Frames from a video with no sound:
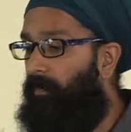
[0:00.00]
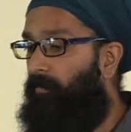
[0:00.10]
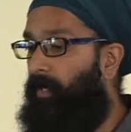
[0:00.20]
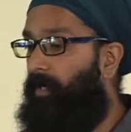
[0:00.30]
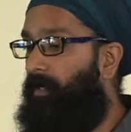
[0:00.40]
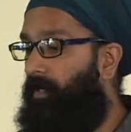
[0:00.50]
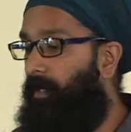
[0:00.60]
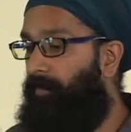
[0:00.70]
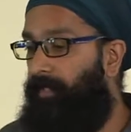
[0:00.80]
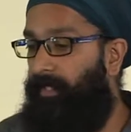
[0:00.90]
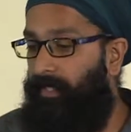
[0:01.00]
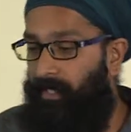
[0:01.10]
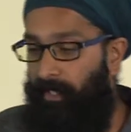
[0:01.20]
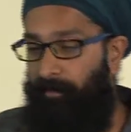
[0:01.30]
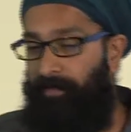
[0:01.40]
where a company like
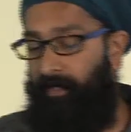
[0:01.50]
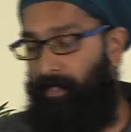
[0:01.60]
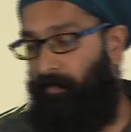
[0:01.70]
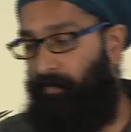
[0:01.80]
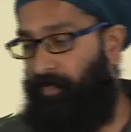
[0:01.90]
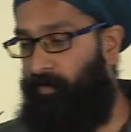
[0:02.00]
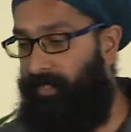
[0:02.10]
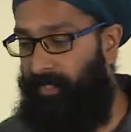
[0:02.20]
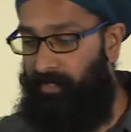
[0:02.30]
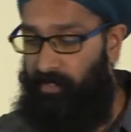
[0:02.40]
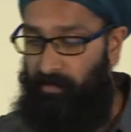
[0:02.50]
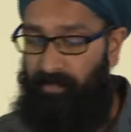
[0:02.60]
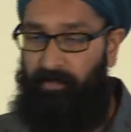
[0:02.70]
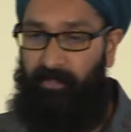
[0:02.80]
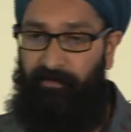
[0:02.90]
Yelp works with us to
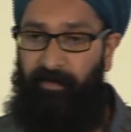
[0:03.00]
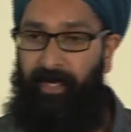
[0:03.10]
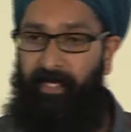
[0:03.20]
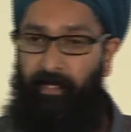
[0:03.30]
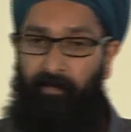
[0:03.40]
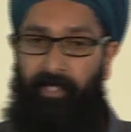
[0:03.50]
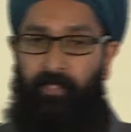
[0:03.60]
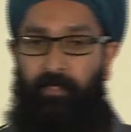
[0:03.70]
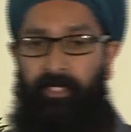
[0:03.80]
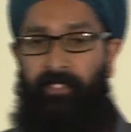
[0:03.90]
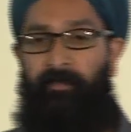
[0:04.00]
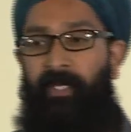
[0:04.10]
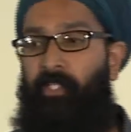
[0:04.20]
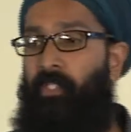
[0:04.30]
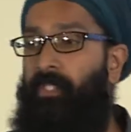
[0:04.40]
define a restaurant
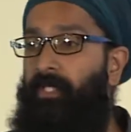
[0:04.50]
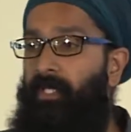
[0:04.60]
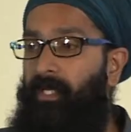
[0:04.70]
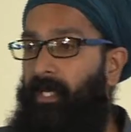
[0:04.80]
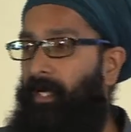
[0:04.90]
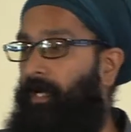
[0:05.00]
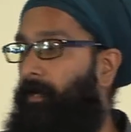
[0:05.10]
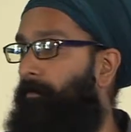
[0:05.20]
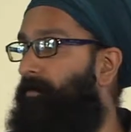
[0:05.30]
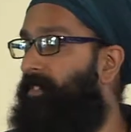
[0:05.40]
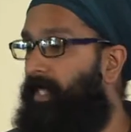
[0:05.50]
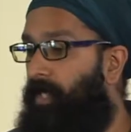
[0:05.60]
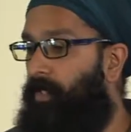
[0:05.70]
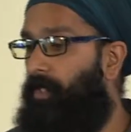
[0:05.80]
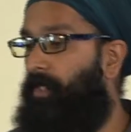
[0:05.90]
inspection
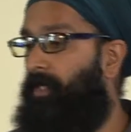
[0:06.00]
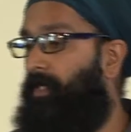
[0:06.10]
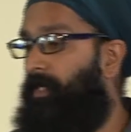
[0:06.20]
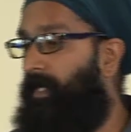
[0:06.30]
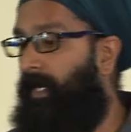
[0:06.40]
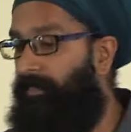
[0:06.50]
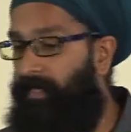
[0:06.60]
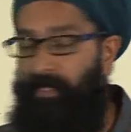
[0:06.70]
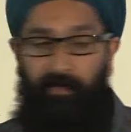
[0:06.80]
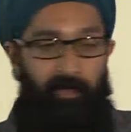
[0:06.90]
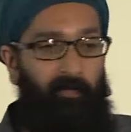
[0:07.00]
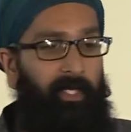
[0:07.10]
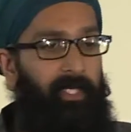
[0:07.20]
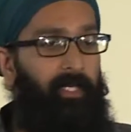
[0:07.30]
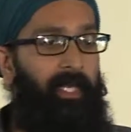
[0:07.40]
standard, and then we
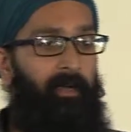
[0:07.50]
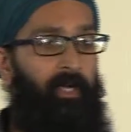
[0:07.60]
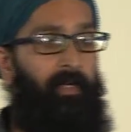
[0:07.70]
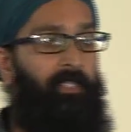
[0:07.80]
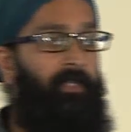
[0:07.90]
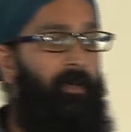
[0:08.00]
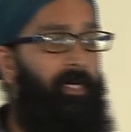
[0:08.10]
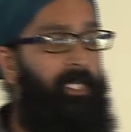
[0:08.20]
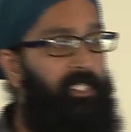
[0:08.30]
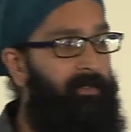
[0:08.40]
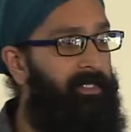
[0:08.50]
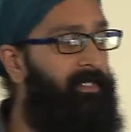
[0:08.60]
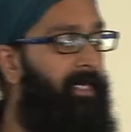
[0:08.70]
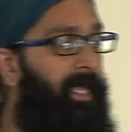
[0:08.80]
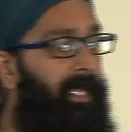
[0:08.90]
can now go to our customers and
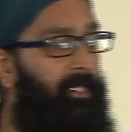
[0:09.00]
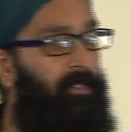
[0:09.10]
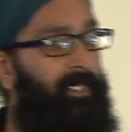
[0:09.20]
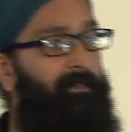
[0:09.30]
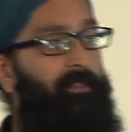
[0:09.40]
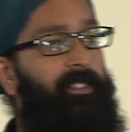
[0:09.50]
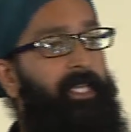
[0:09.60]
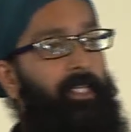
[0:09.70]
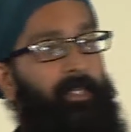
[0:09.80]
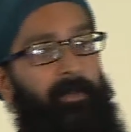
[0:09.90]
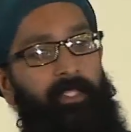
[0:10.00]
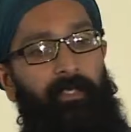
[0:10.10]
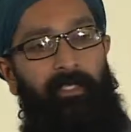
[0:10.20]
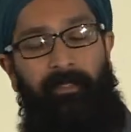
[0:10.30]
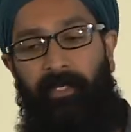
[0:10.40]
say, hey, look, if you take your
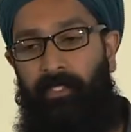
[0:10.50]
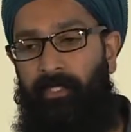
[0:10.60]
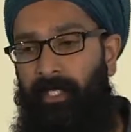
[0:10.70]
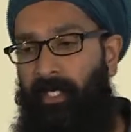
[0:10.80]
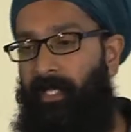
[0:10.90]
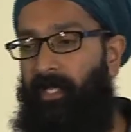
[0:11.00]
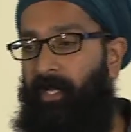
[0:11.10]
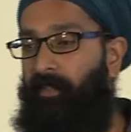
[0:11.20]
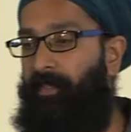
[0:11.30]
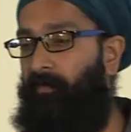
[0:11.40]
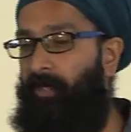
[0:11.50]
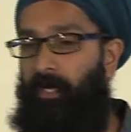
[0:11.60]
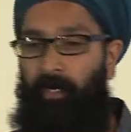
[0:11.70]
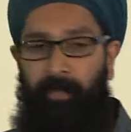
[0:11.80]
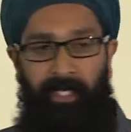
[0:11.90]
restaurant inspection data that we
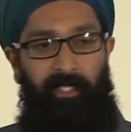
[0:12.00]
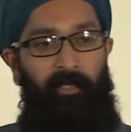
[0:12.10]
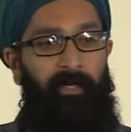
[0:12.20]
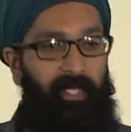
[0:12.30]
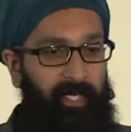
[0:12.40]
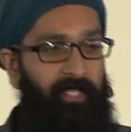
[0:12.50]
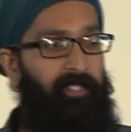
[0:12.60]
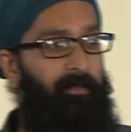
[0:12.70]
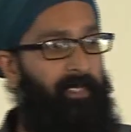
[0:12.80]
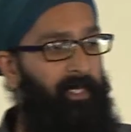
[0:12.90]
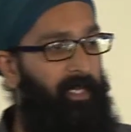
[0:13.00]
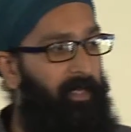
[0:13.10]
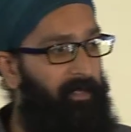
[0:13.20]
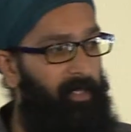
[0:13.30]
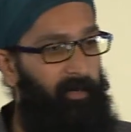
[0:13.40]
automatically recognize to be,
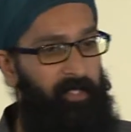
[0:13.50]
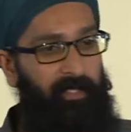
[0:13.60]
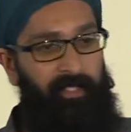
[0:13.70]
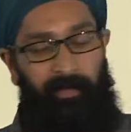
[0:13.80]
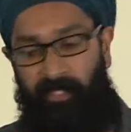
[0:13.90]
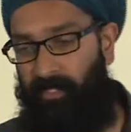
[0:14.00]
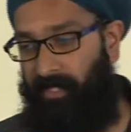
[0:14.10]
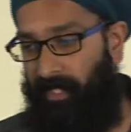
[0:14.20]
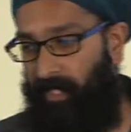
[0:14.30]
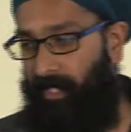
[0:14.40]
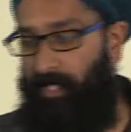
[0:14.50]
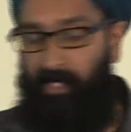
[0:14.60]
restaurant inspection data,